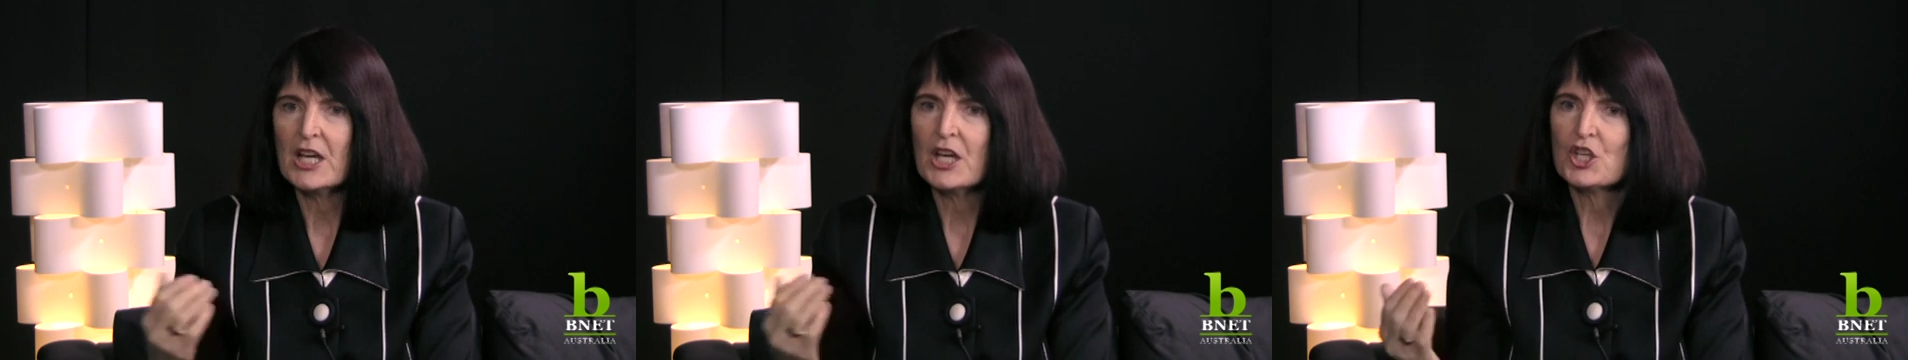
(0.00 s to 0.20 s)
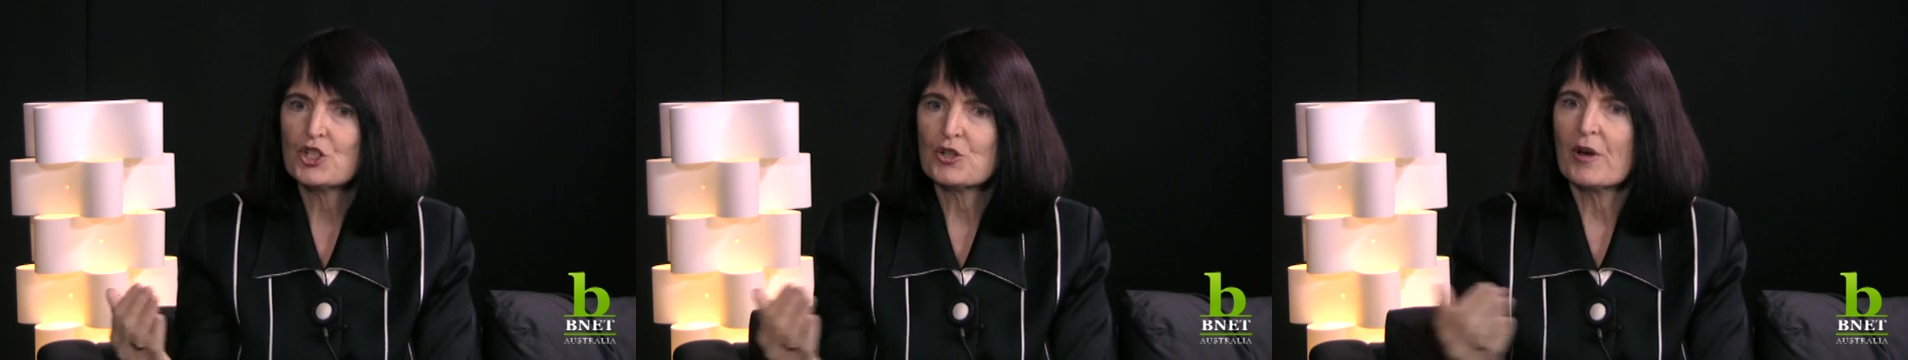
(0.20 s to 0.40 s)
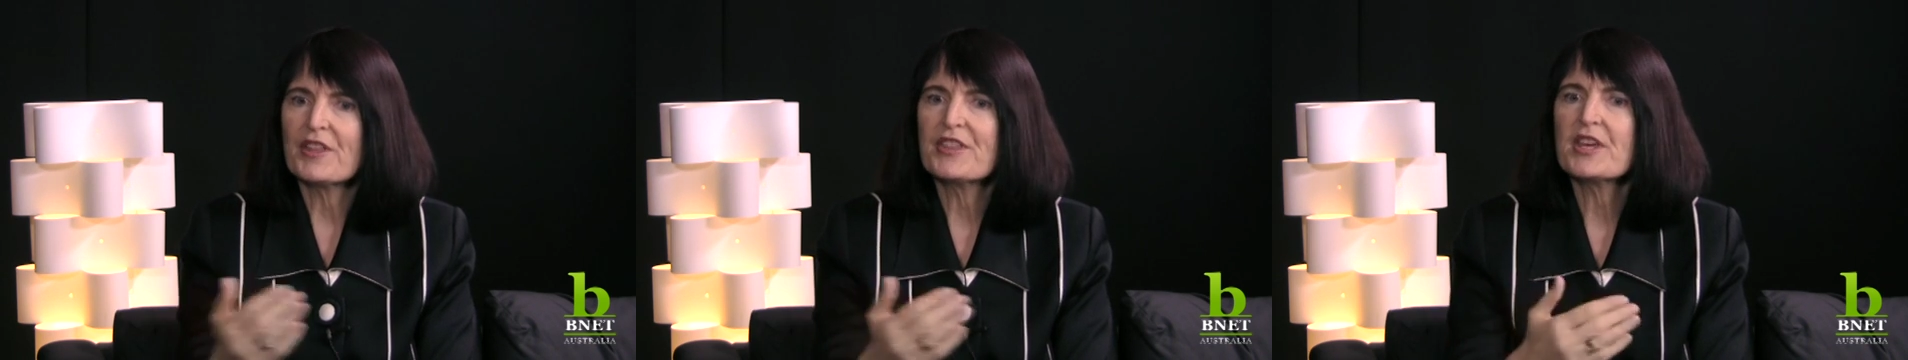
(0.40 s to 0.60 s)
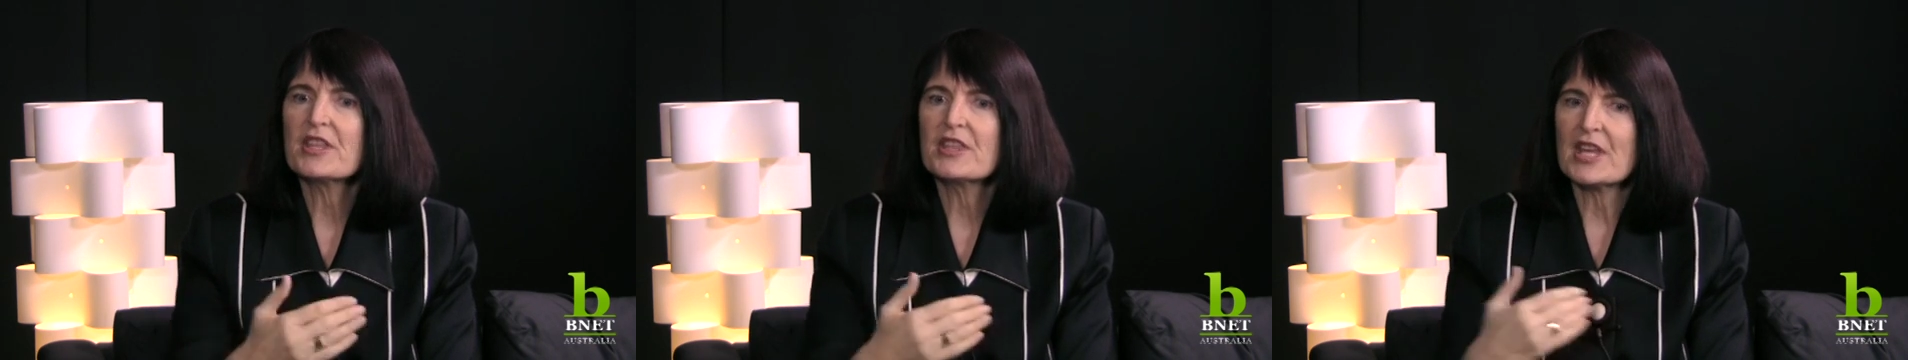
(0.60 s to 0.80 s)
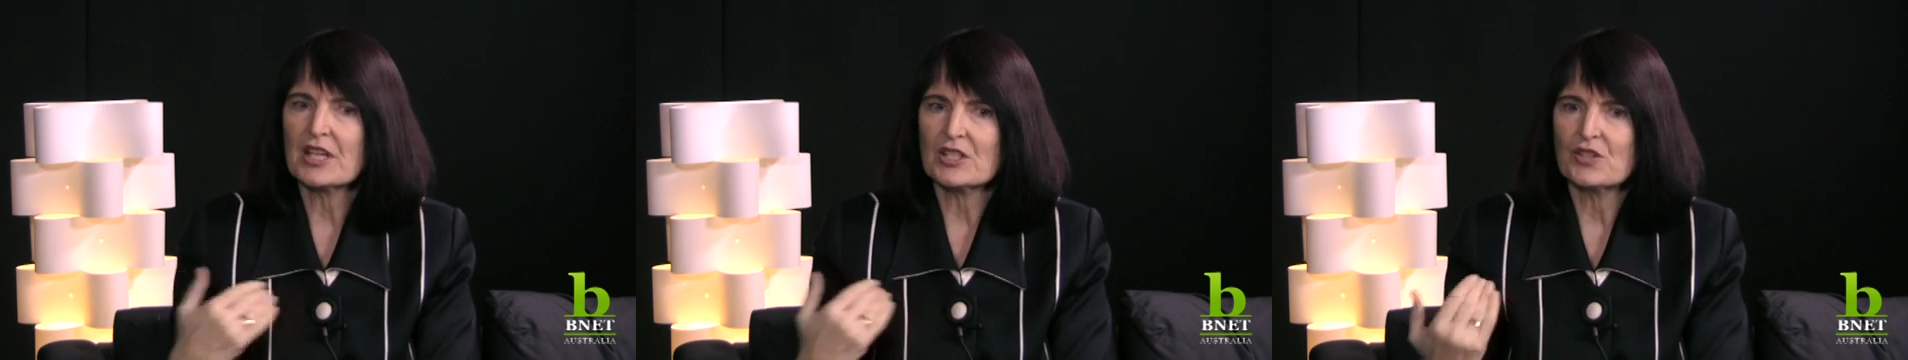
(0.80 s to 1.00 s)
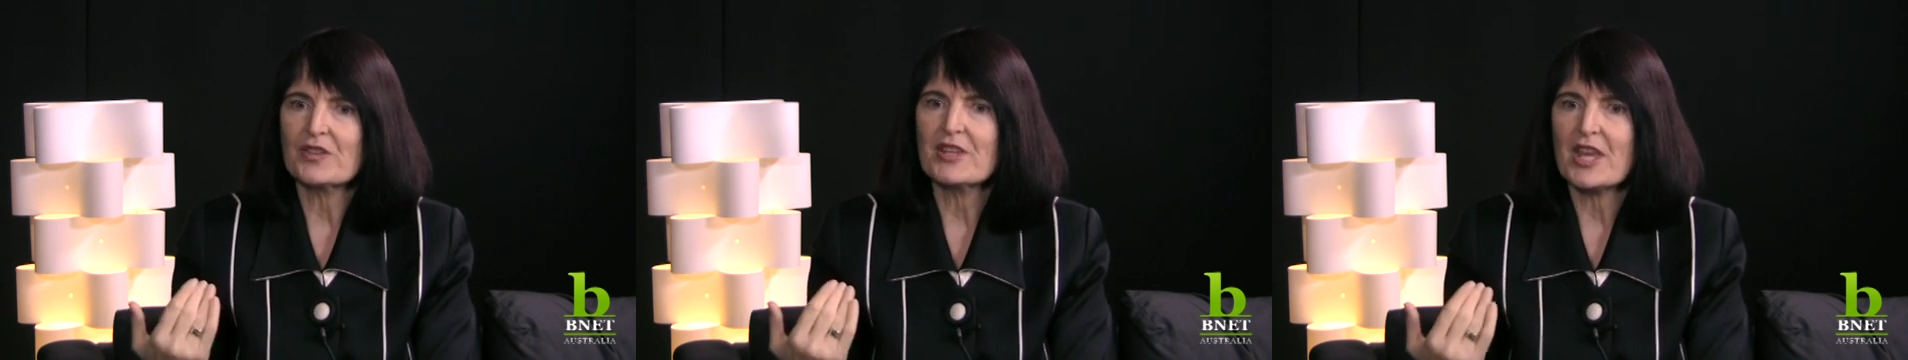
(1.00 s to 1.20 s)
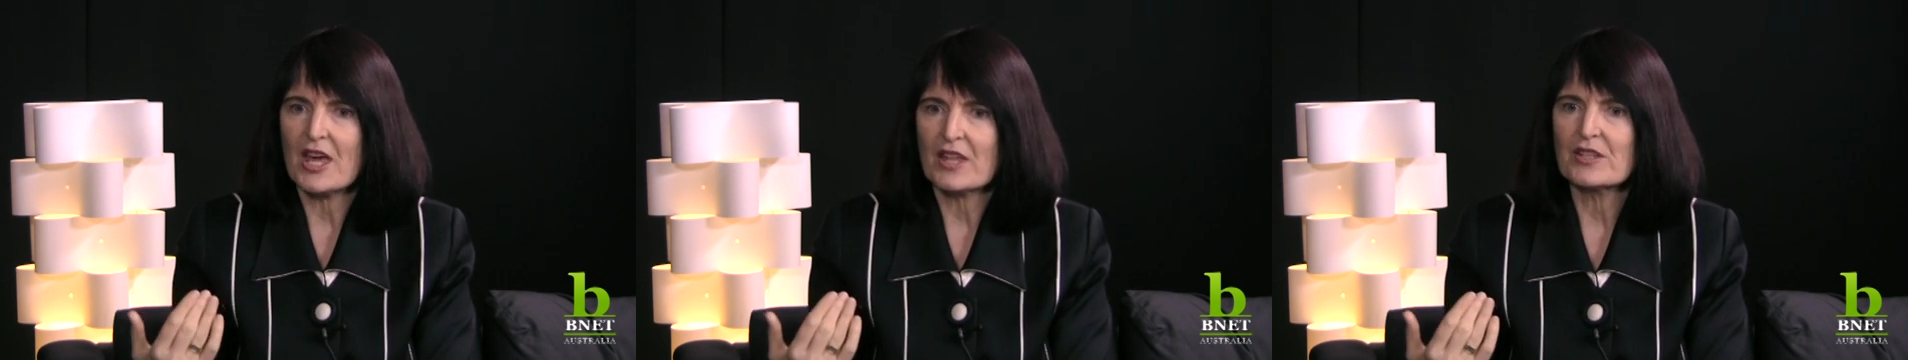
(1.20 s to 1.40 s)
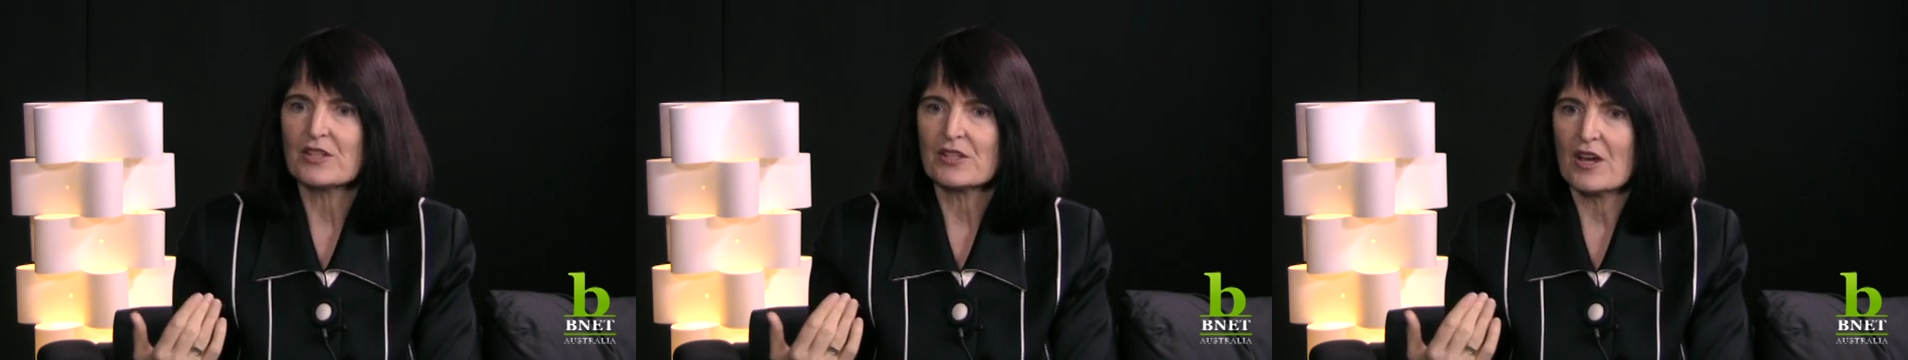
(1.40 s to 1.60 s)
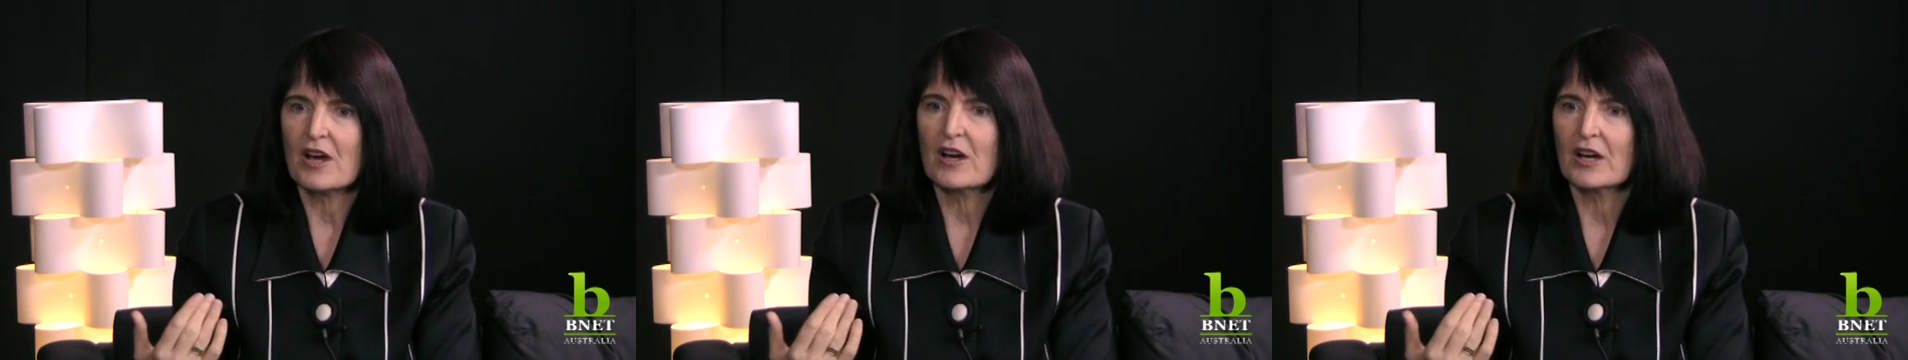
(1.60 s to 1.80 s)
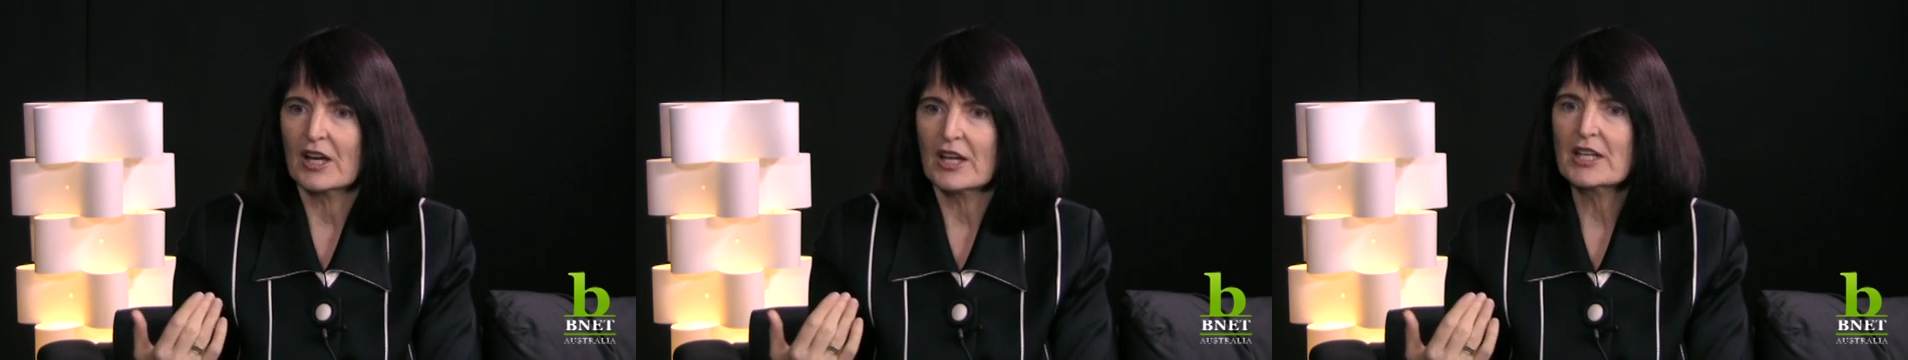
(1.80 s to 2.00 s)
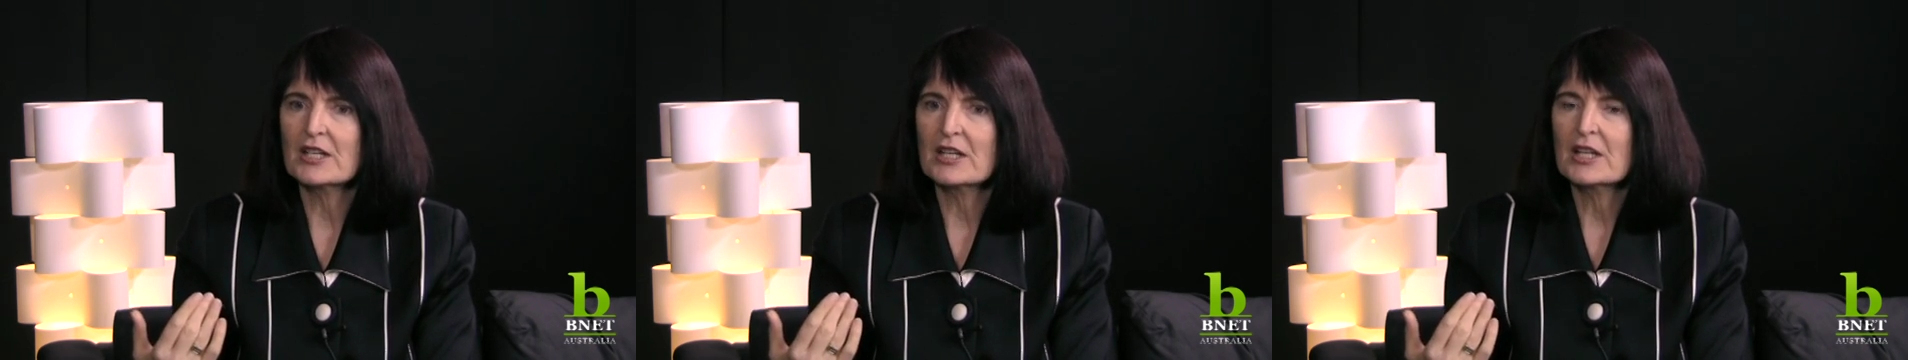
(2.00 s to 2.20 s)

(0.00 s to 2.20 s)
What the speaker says: So I think that's the other side